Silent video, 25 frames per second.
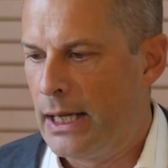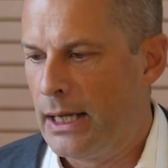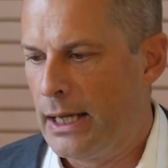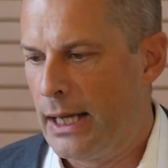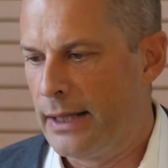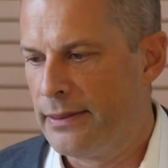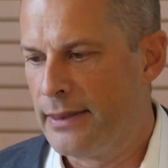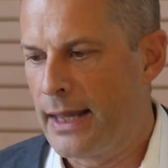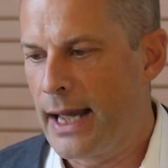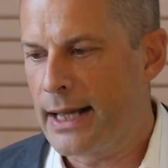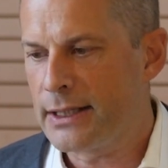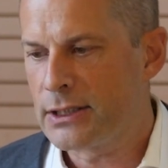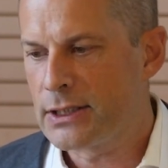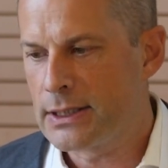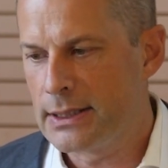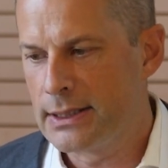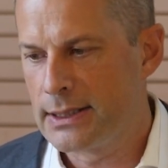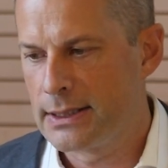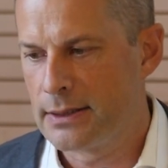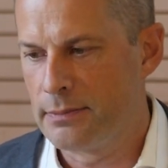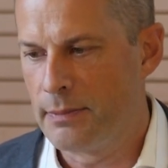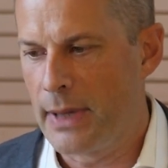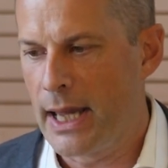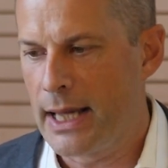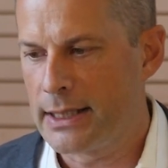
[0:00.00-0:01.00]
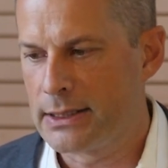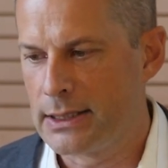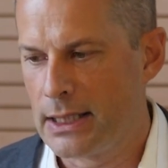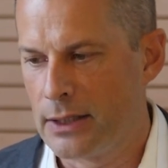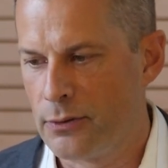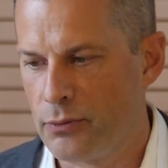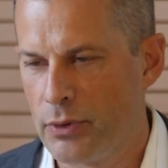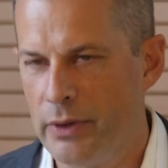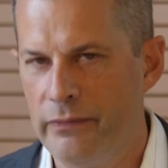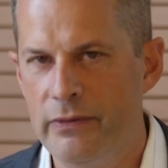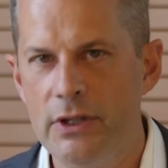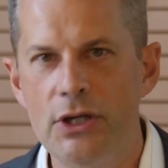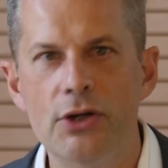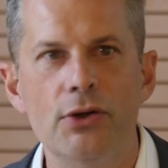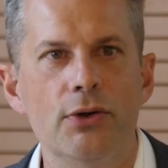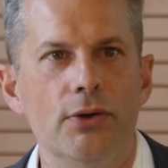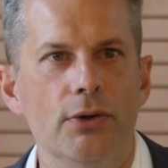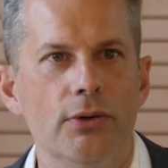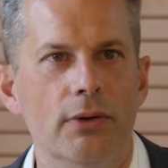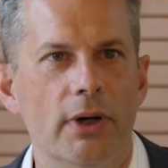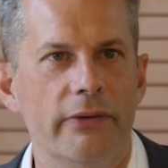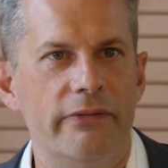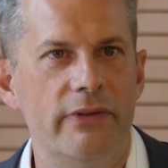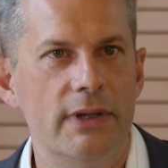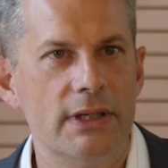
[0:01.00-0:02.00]
And that systematic
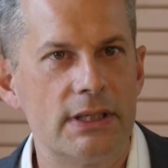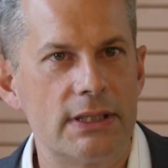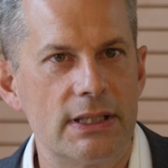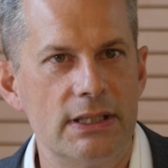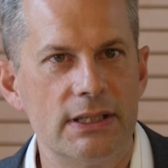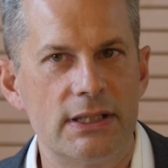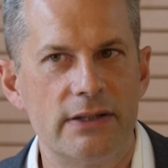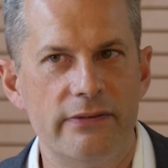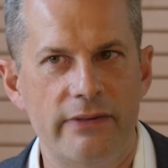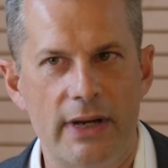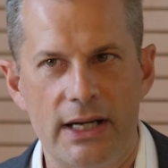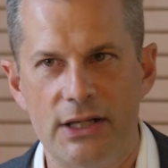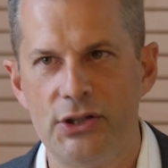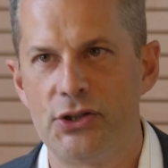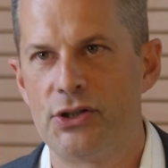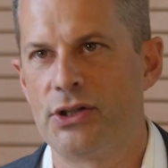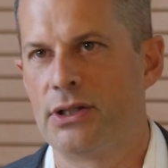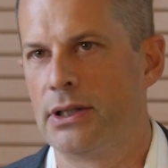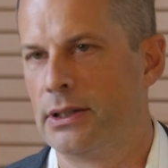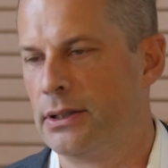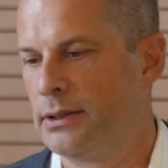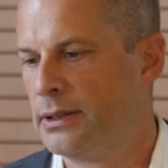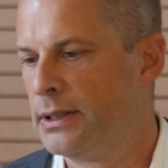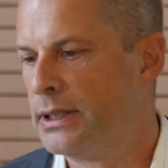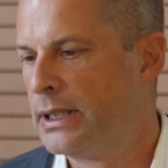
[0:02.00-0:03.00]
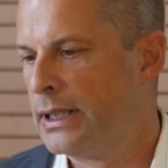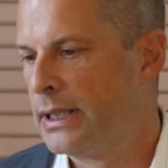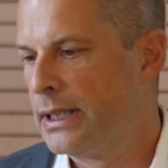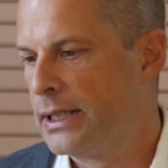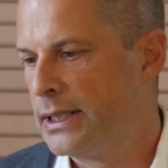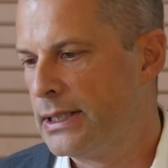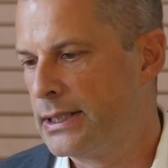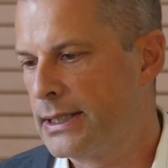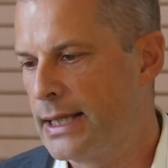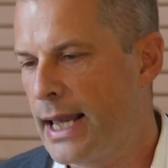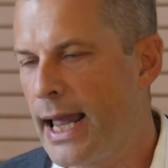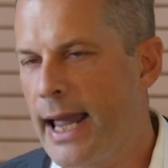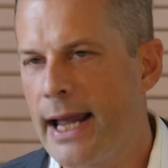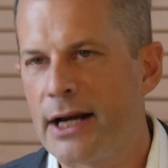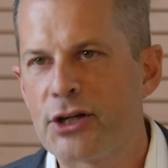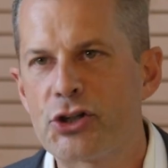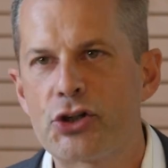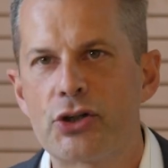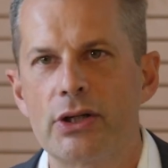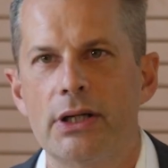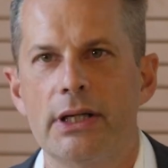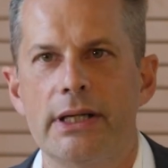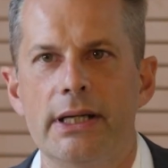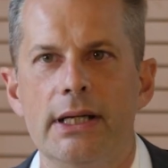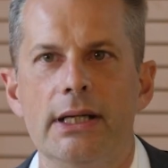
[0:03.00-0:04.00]
review of this intervention is
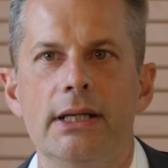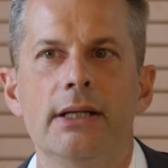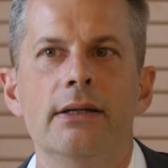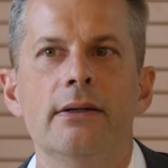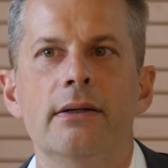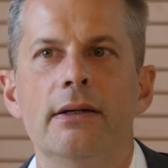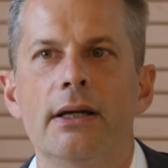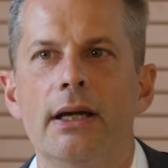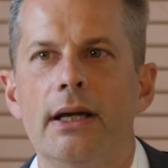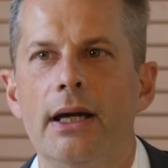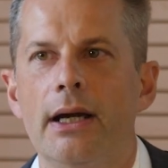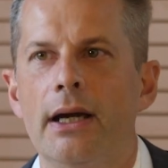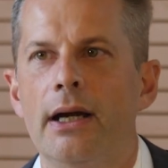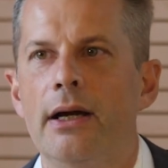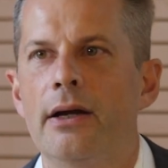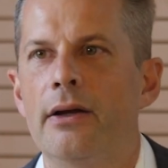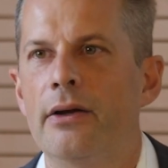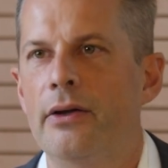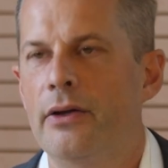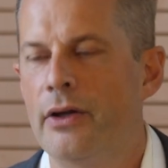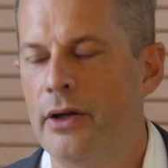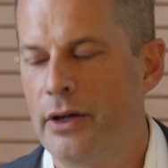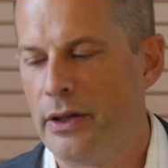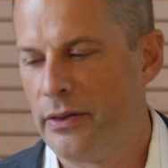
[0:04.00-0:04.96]
actually the